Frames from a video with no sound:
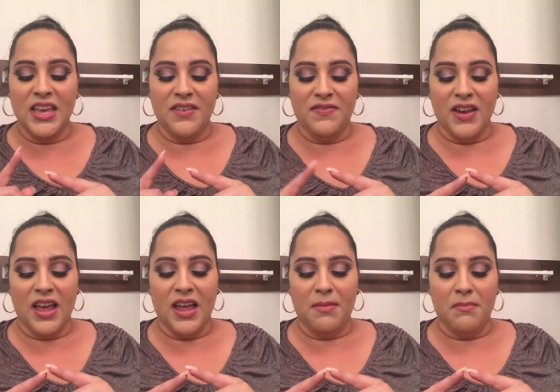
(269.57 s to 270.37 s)
If not,
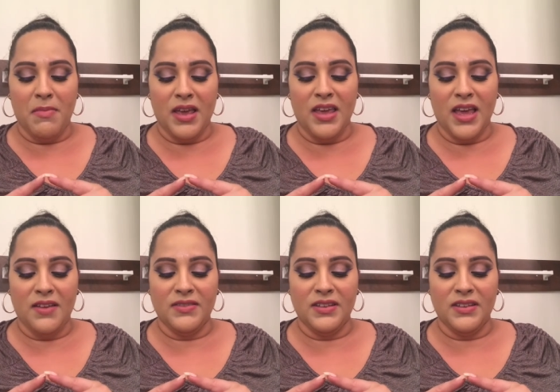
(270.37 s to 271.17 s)
I might
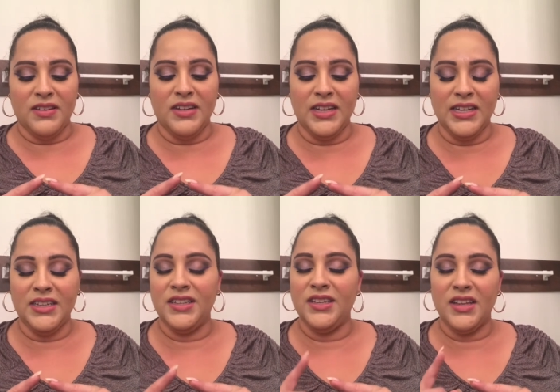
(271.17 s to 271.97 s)
have to
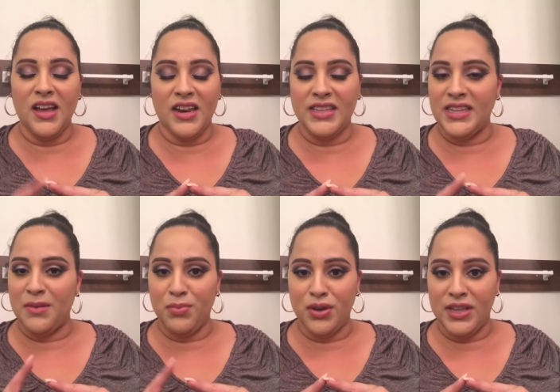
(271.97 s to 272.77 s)
cut it
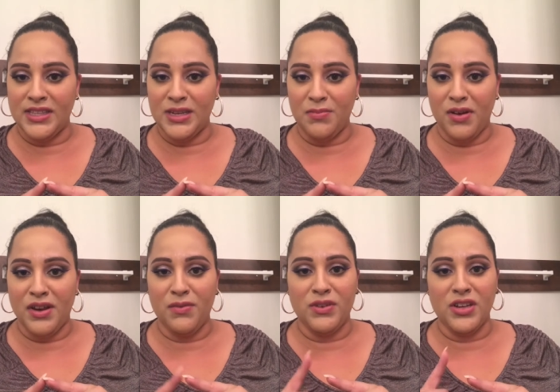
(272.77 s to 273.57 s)
and put a tip on
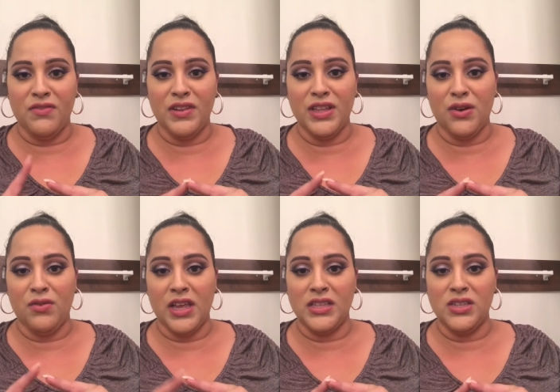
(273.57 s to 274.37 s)
it, which I really
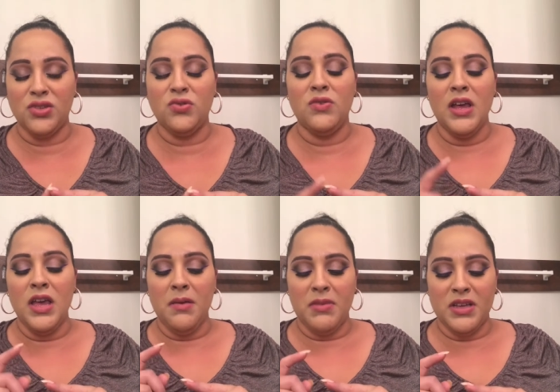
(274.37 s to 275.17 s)
don't like to do
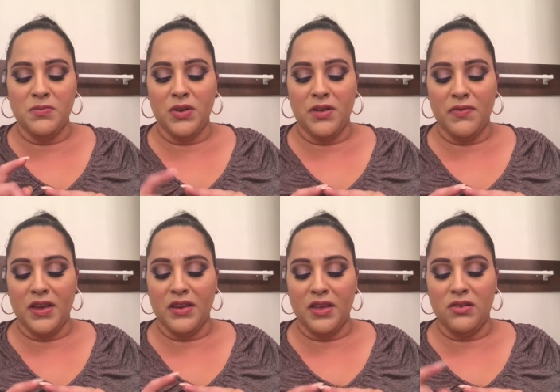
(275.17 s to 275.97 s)
because putting
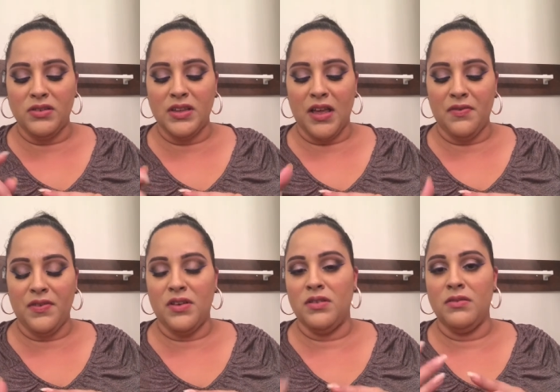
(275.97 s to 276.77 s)
fake nails, I
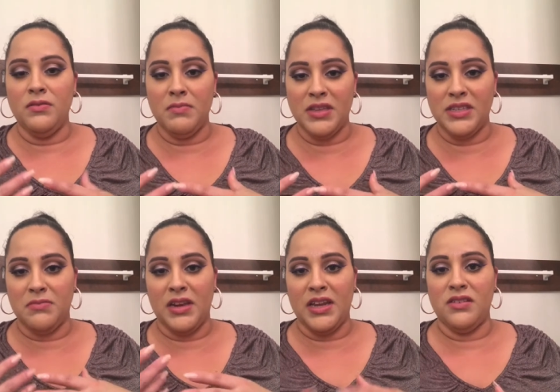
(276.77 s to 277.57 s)
feel, messes
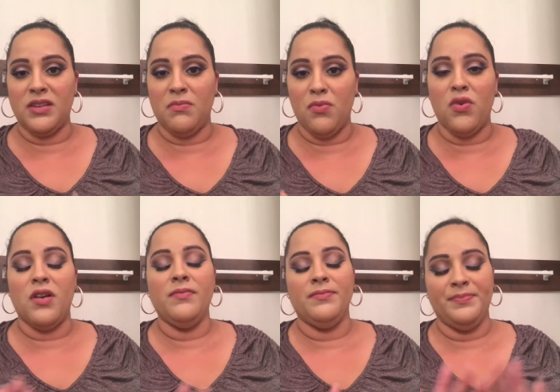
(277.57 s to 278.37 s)
my nails up
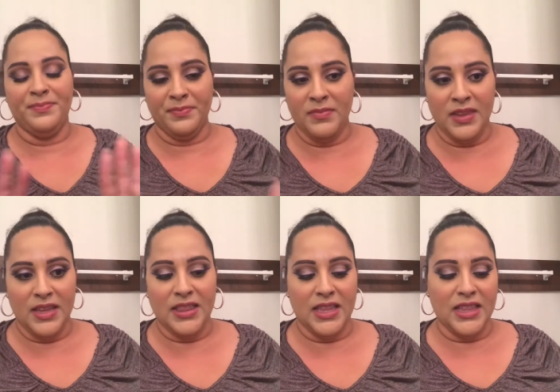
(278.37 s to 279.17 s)
more.
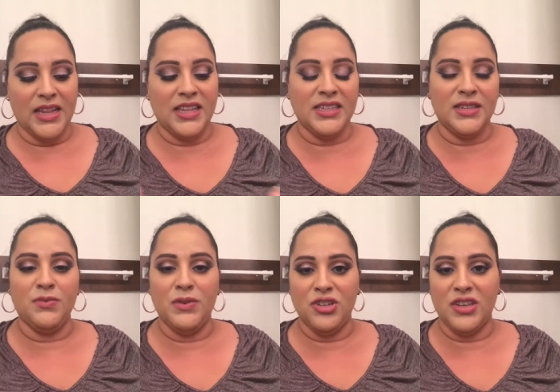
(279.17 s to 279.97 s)
Nonetheless,
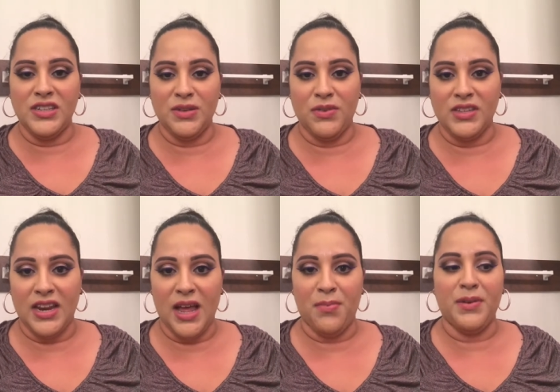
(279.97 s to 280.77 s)
we shall see what's going
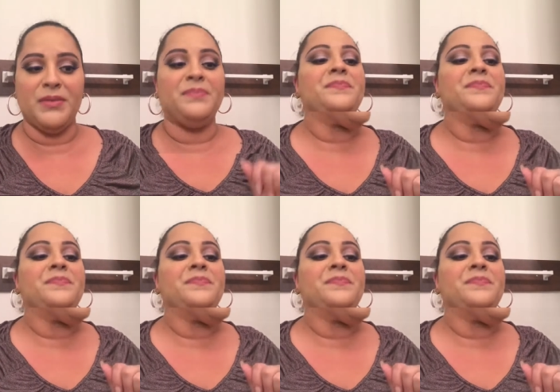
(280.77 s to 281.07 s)
to happen.